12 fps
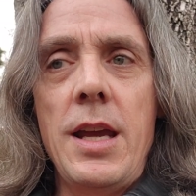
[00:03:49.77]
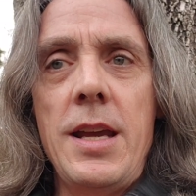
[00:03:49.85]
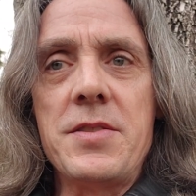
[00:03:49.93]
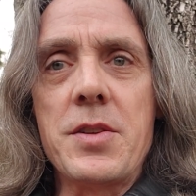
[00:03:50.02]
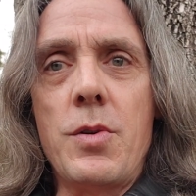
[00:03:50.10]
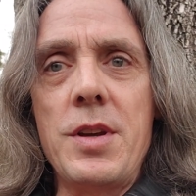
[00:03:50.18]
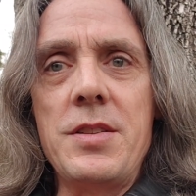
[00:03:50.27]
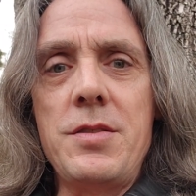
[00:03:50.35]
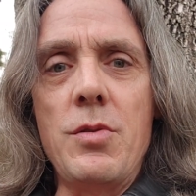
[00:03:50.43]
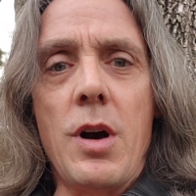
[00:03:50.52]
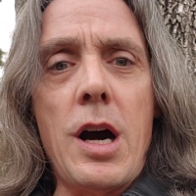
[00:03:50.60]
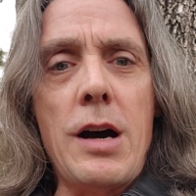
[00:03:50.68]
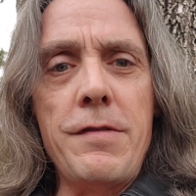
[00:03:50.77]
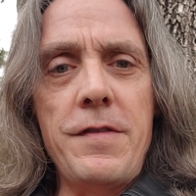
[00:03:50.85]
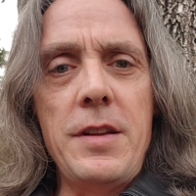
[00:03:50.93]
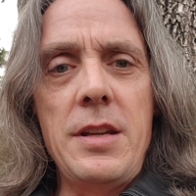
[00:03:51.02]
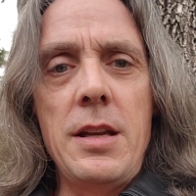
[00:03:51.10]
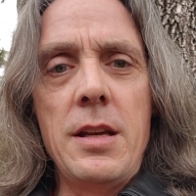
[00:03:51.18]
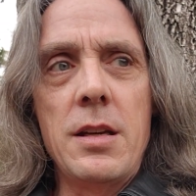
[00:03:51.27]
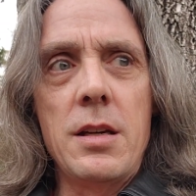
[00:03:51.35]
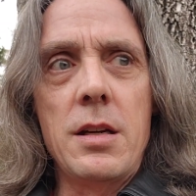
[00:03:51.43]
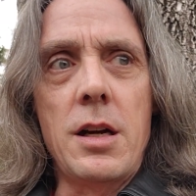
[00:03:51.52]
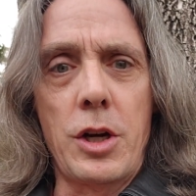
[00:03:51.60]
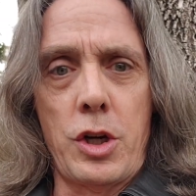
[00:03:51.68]
it's going to often
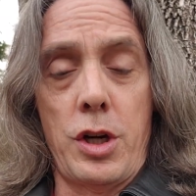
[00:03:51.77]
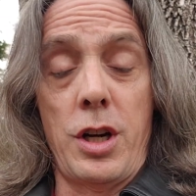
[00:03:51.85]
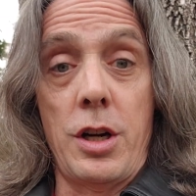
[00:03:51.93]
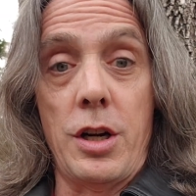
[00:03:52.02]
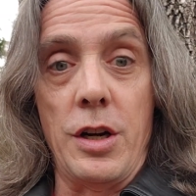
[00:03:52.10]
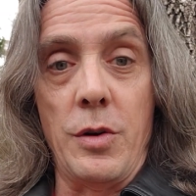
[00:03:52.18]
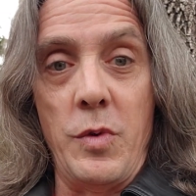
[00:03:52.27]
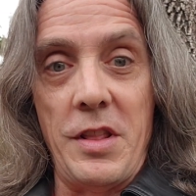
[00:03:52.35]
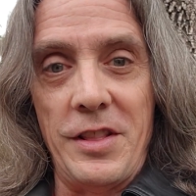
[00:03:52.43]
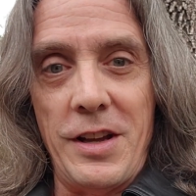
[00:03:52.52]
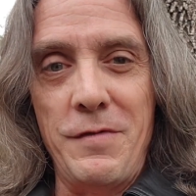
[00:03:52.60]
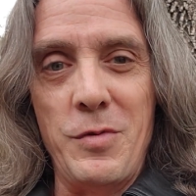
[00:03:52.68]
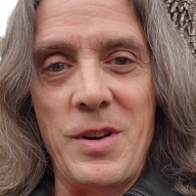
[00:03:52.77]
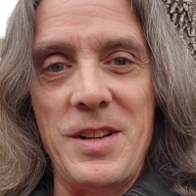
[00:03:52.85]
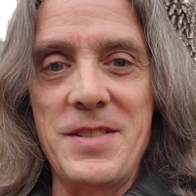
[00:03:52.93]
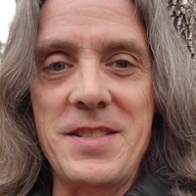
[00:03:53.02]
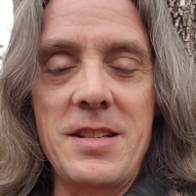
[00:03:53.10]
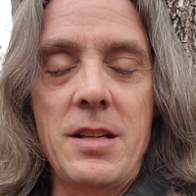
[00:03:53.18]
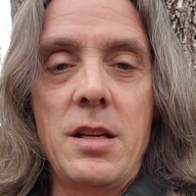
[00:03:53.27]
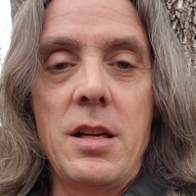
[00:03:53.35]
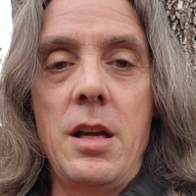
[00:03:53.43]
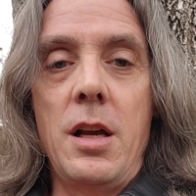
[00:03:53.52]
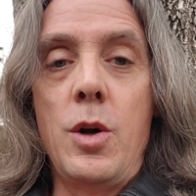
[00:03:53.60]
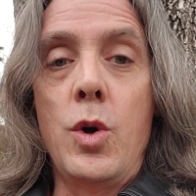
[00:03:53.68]
occur with loved ones
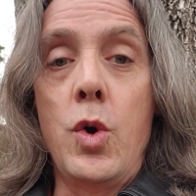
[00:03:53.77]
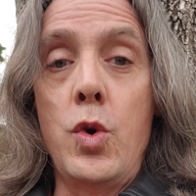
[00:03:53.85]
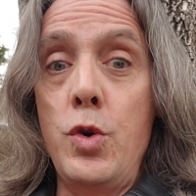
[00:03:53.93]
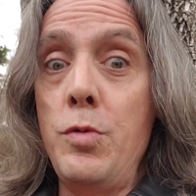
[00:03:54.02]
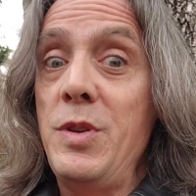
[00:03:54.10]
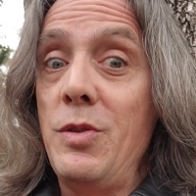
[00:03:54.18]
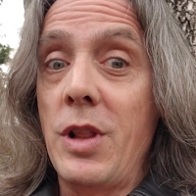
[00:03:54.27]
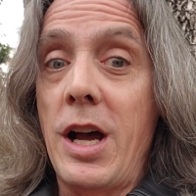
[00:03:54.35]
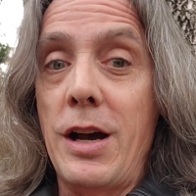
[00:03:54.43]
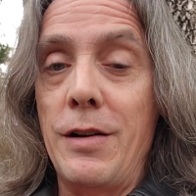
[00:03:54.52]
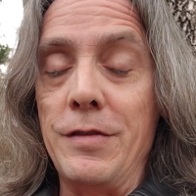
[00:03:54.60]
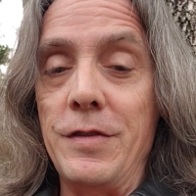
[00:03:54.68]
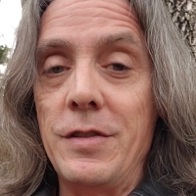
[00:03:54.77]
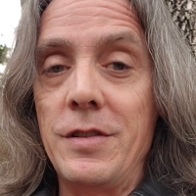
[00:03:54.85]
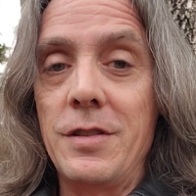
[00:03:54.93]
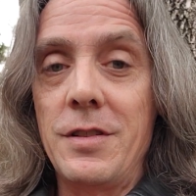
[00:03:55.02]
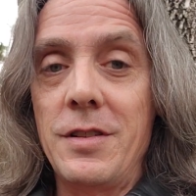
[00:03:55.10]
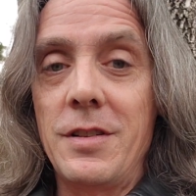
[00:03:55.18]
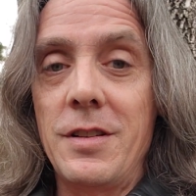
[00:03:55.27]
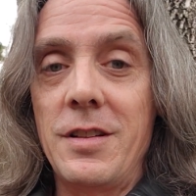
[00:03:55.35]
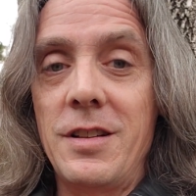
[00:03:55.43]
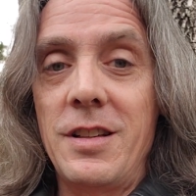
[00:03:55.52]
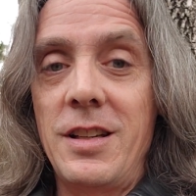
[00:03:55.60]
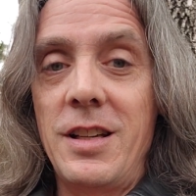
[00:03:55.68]
whom you love.
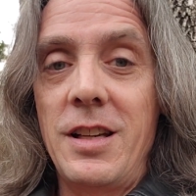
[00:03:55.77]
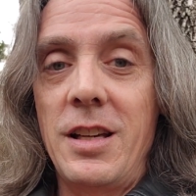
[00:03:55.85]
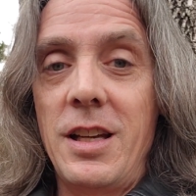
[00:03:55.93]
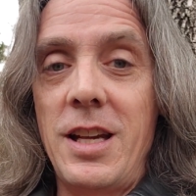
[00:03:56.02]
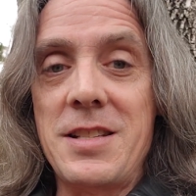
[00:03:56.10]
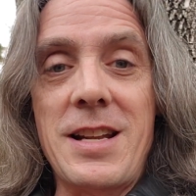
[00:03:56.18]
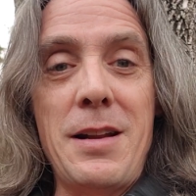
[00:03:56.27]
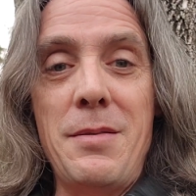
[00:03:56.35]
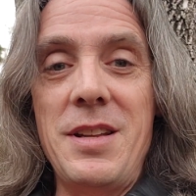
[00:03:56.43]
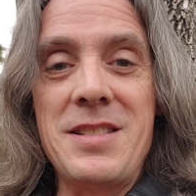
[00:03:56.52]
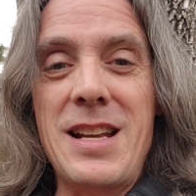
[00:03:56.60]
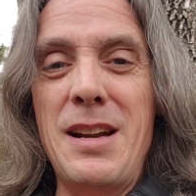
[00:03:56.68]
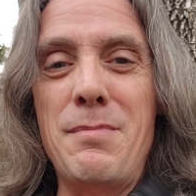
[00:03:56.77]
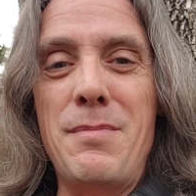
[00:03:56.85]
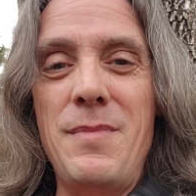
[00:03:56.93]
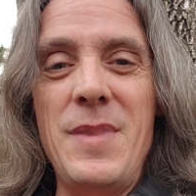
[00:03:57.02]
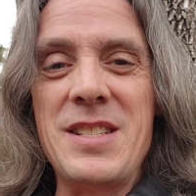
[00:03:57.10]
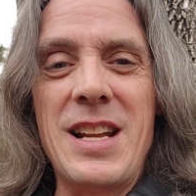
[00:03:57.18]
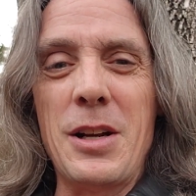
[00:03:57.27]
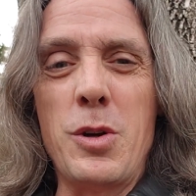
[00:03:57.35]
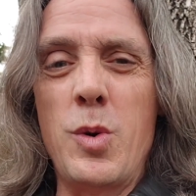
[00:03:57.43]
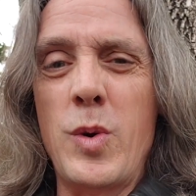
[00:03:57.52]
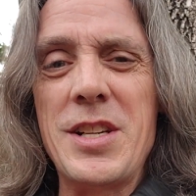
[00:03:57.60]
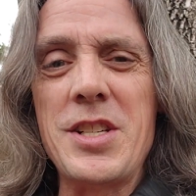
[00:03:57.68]
It's not a
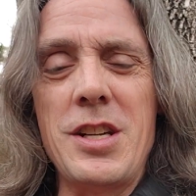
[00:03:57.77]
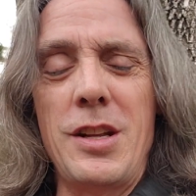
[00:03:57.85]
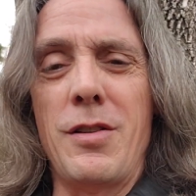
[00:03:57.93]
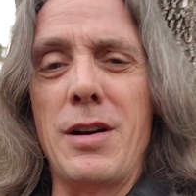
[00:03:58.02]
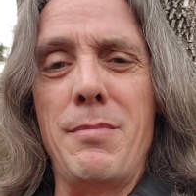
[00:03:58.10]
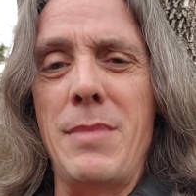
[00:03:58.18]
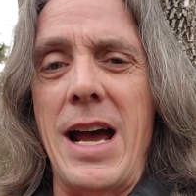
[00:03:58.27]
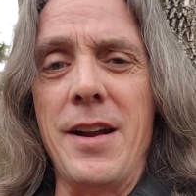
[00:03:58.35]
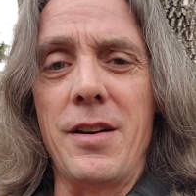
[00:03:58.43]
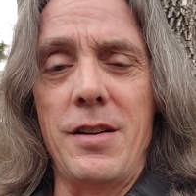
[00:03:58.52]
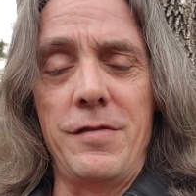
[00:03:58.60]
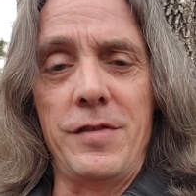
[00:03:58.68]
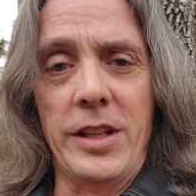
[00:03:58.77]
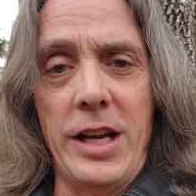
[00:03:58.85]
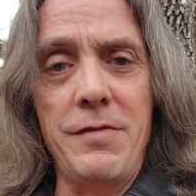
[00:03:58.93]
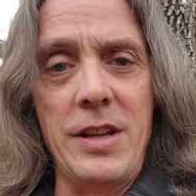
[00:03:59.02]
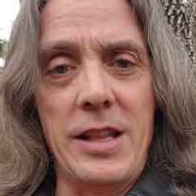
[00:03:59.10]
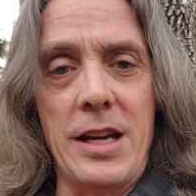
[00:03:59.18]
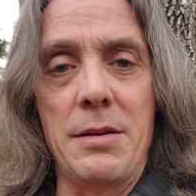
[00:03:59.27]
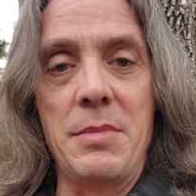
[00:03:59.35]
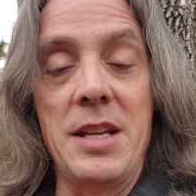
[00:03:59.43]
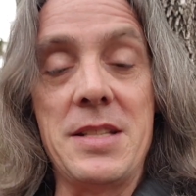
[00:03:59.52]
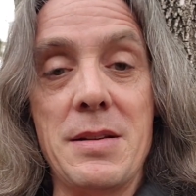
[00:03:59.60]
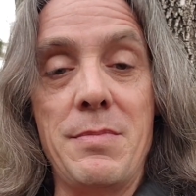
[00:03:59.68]
question or a matter of loving them.
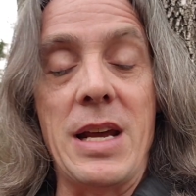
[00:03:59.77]
It's a